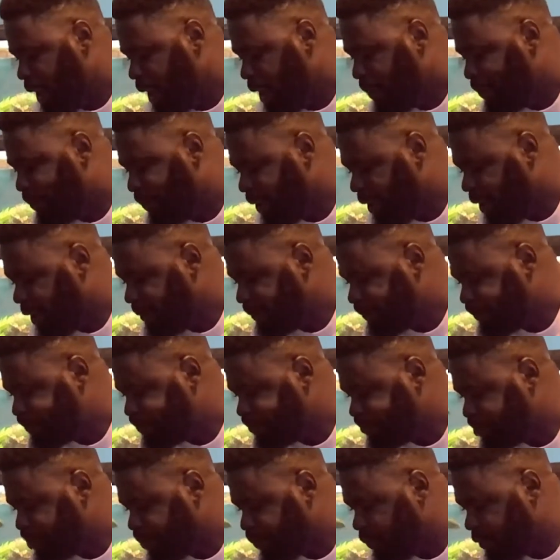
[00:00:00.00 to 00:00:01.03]
but
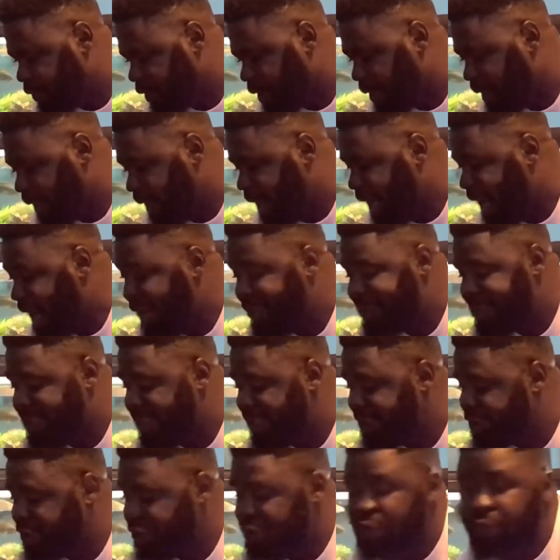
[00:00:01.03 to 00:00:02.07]
I
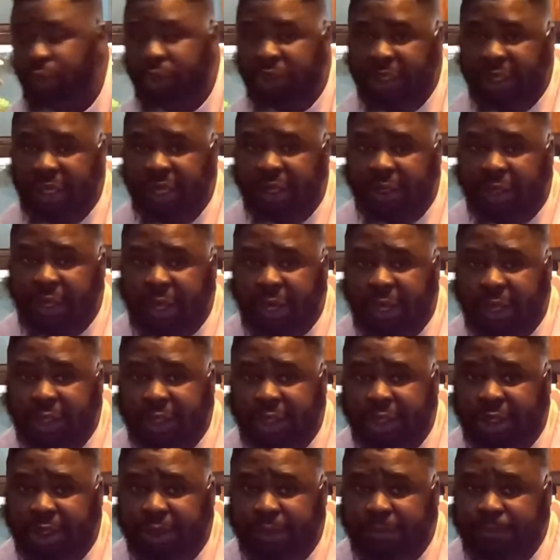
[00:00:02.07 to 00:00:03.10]
tend to use
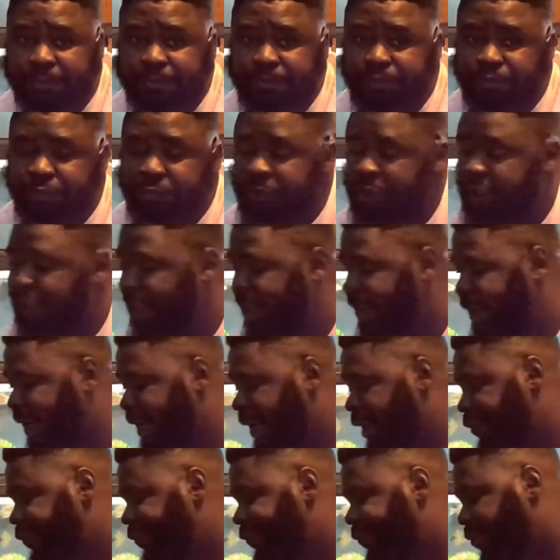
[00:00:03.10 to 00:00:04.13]
ick-x.
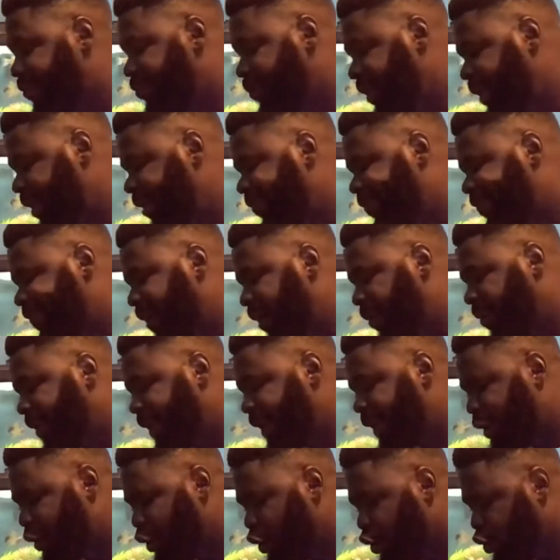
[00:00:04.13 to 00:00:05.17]
And for me,
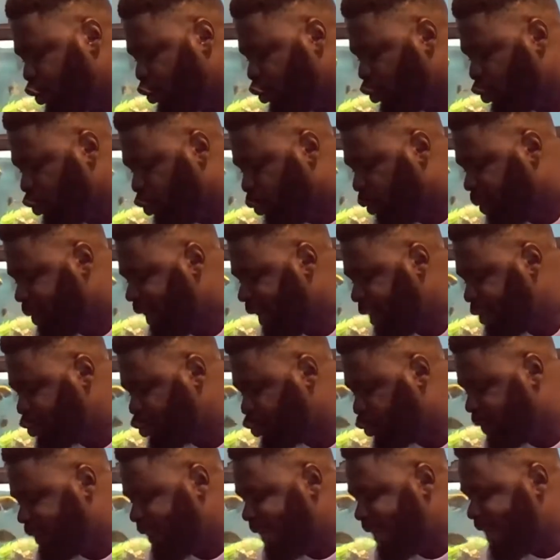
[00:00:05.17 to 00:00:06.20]
family, what I do
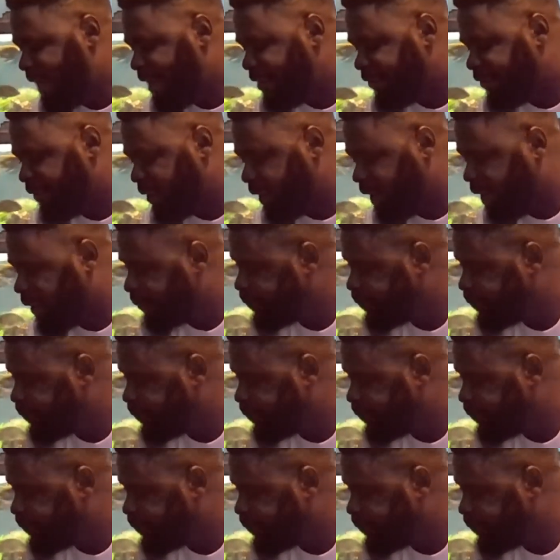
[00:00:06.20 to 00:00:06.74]
when I have ick,